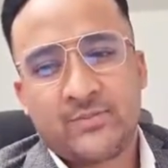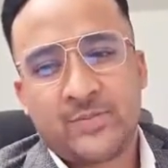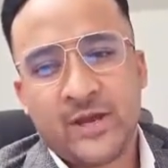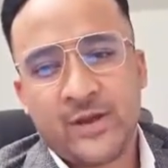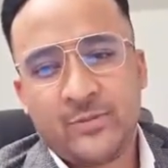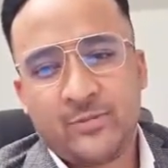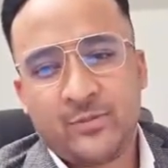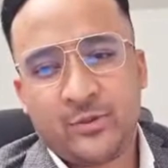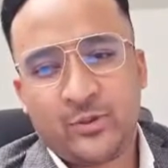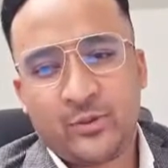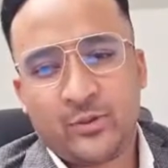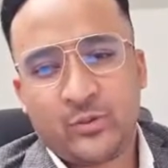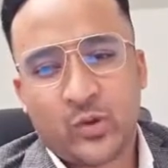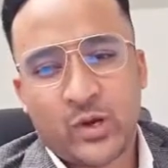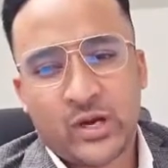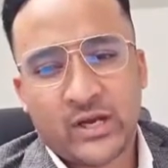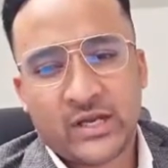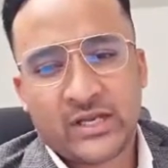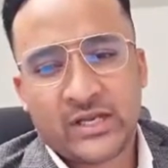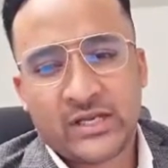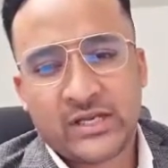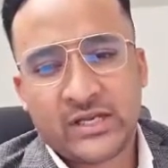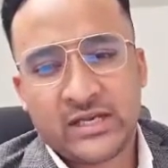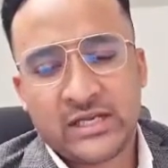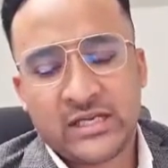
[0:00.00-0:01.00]
people
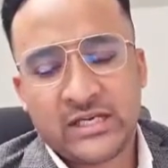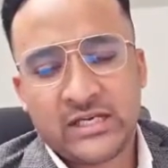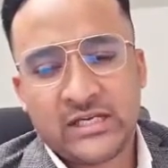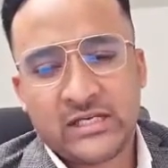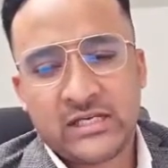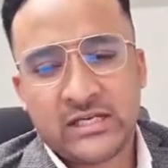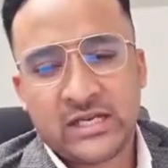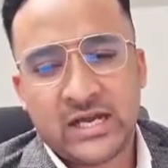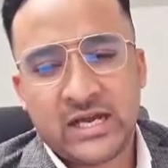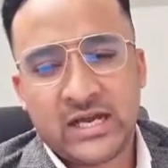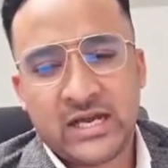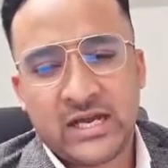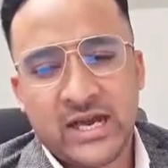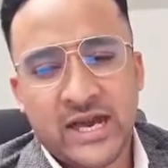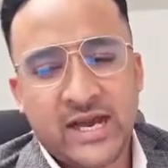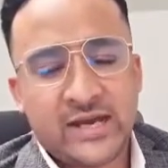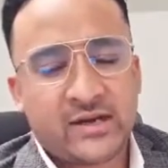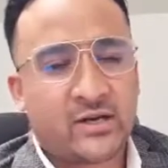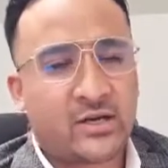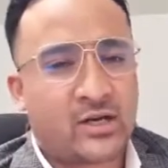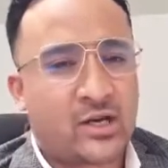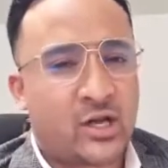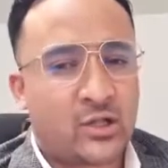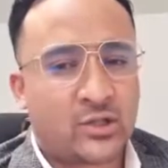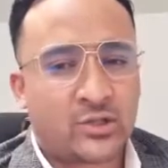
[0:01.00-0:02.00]
working in
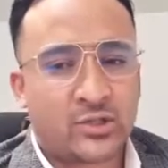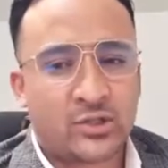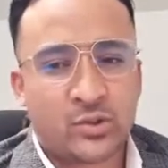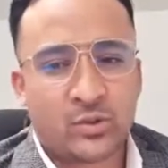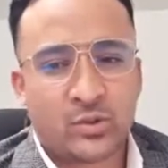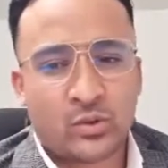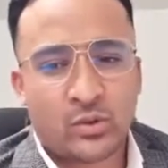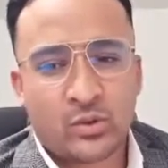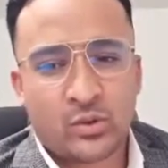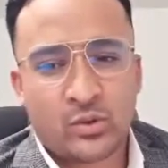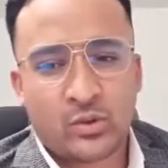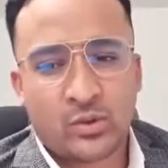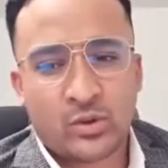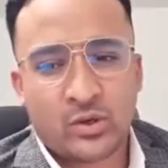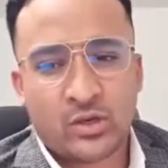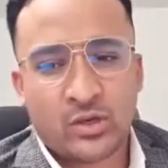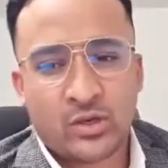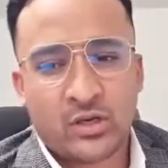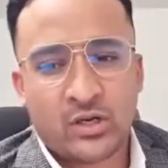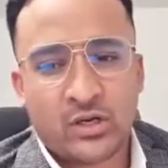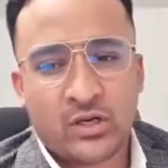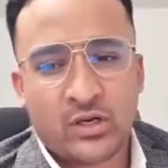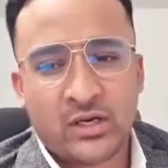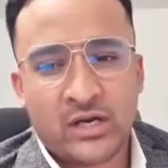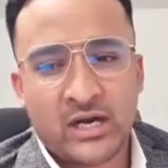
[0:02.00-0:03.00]
agriculture
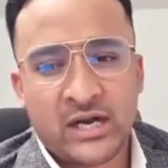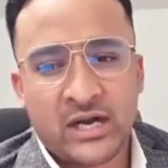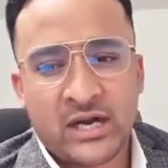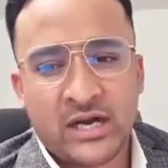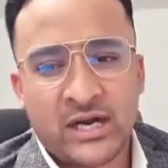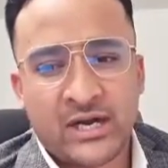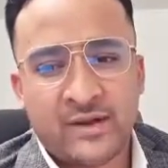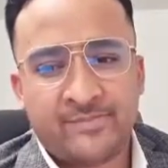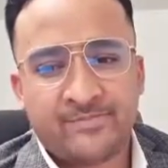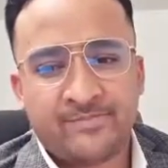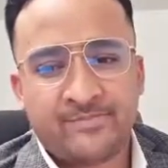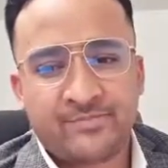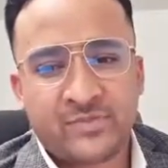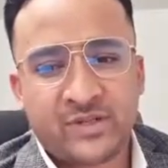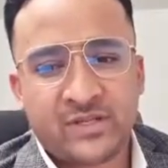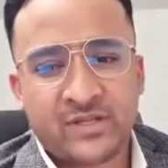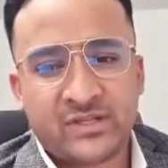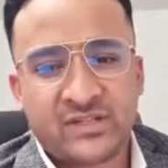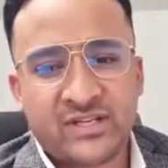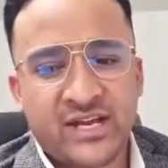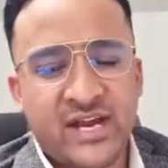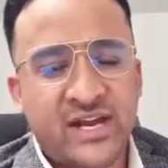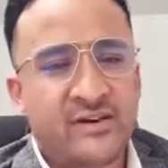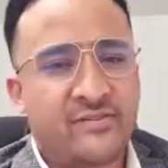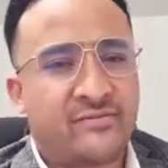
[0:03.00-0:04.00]
or
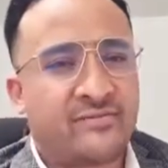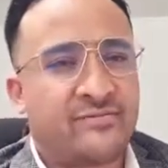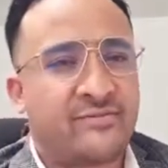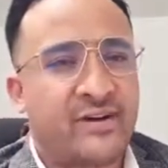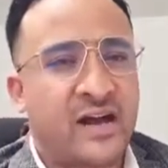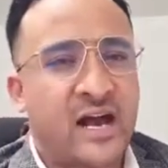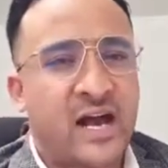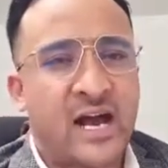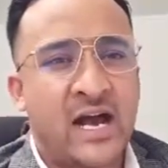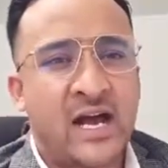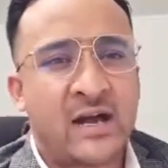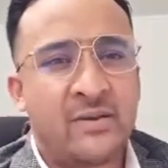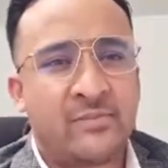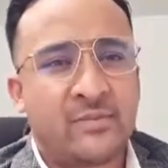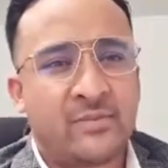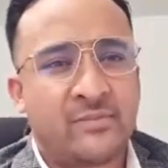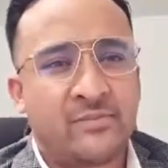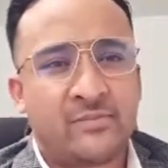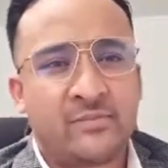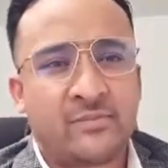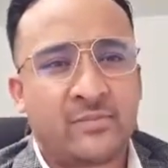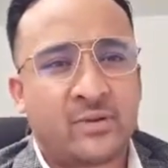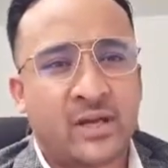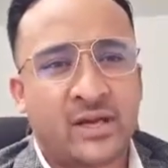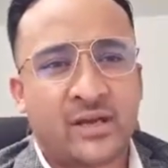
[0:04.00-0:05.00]
dairy
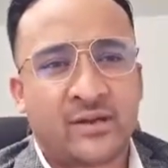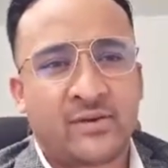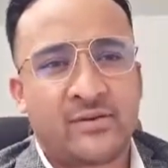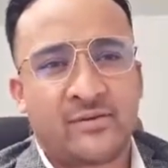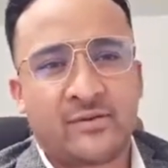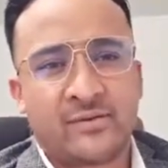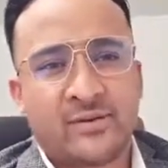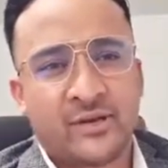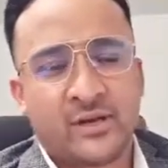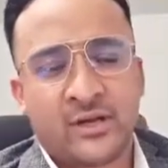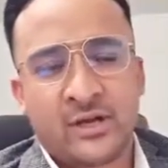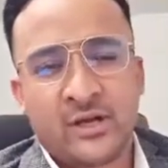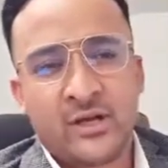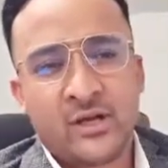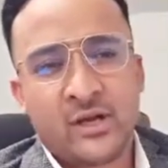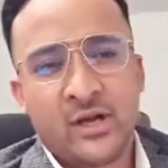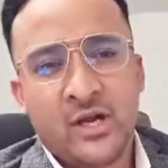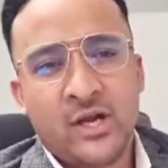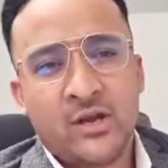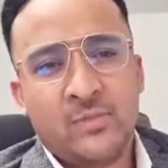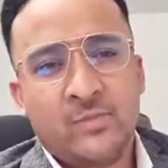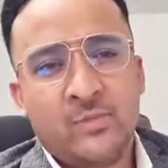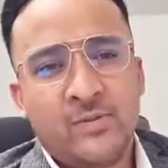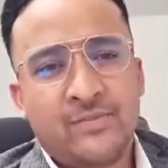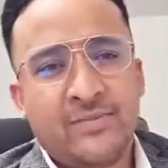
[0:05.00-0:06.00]
farm, like
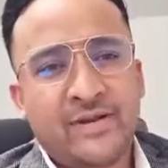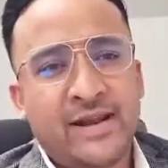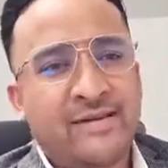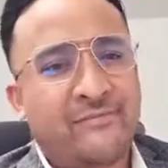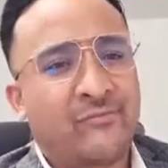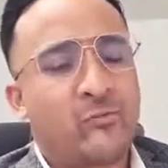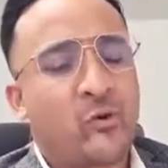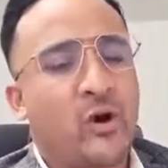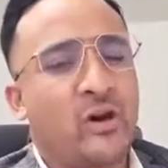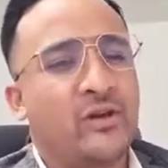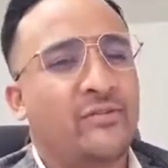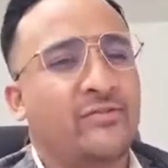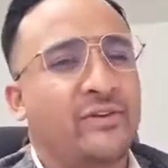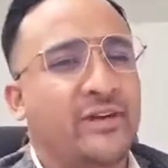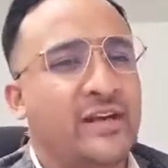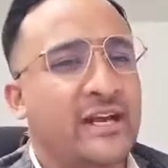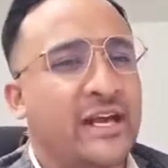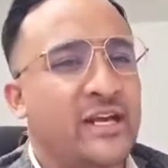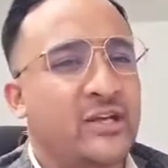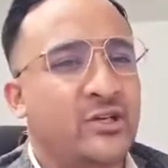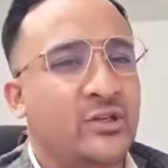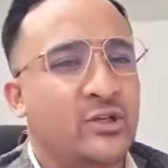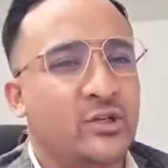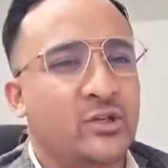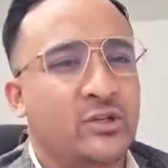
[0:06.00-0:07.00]
people have
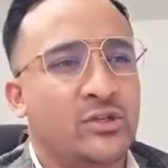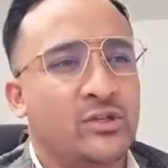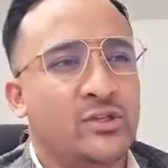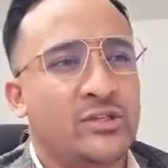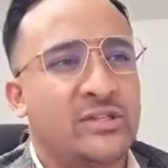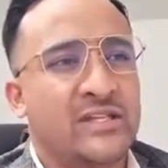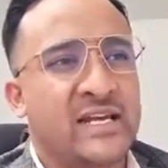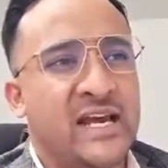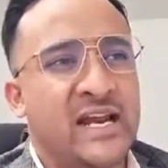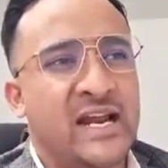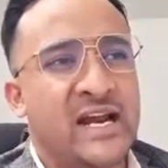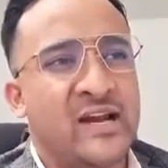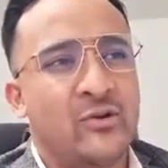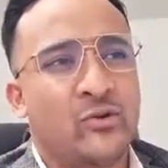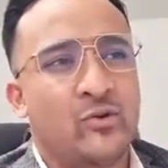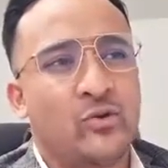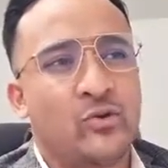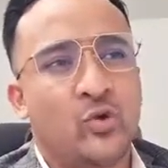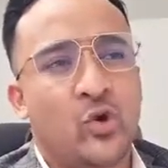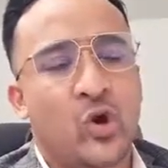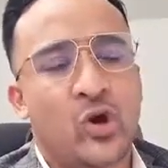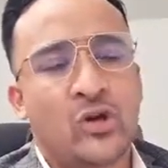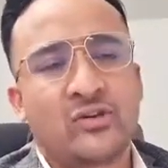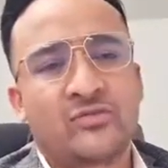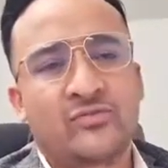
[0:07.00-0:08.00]
qualifications that are
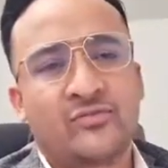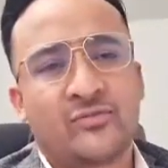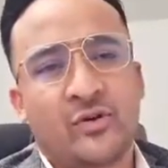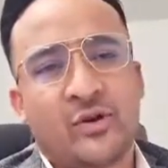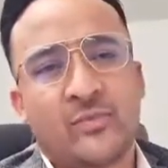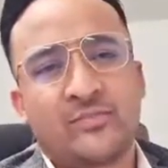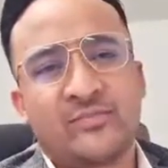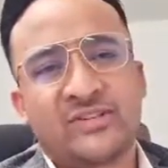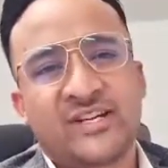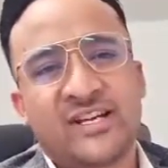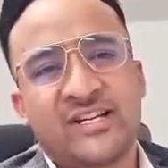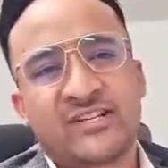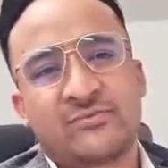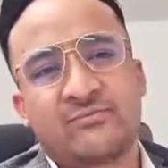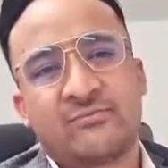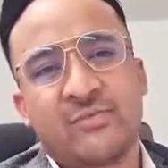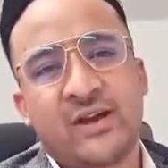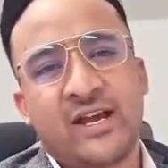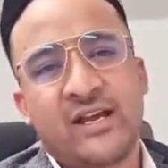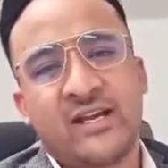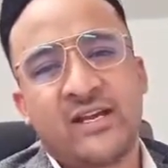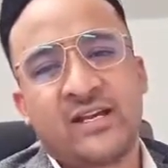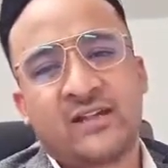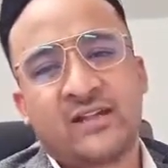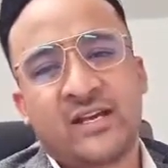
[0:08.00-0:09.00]
not from
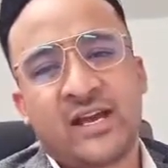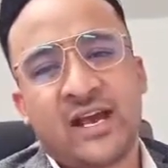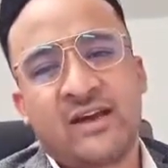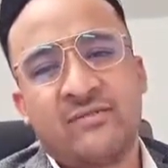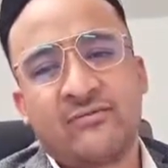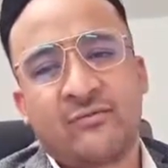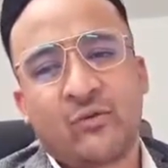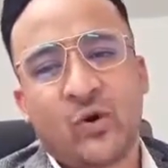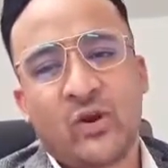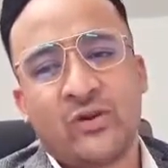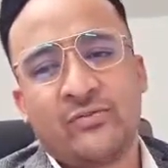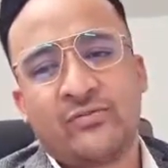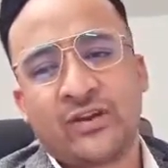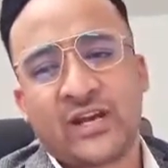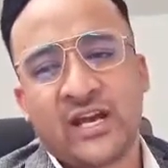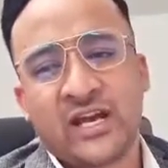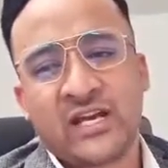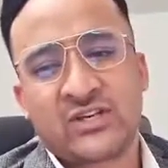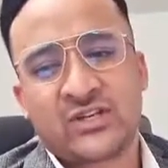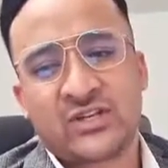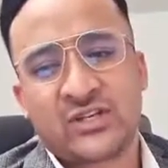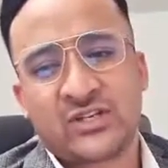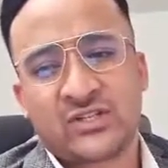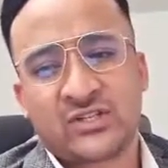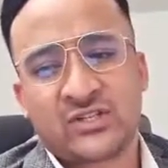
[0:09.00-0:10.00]
Tasmania. They have
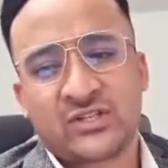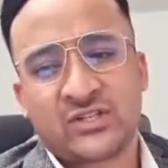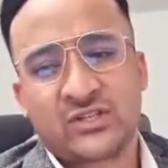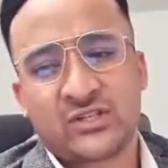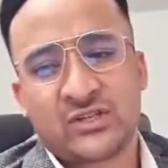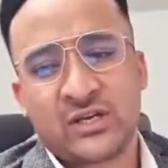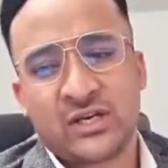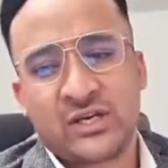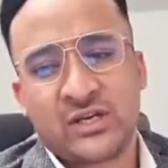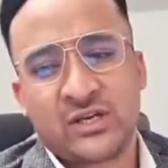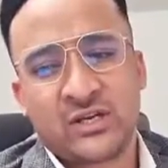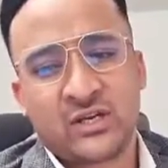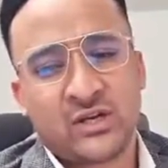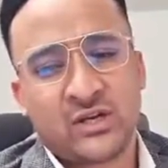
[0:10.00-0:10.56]
qualifications,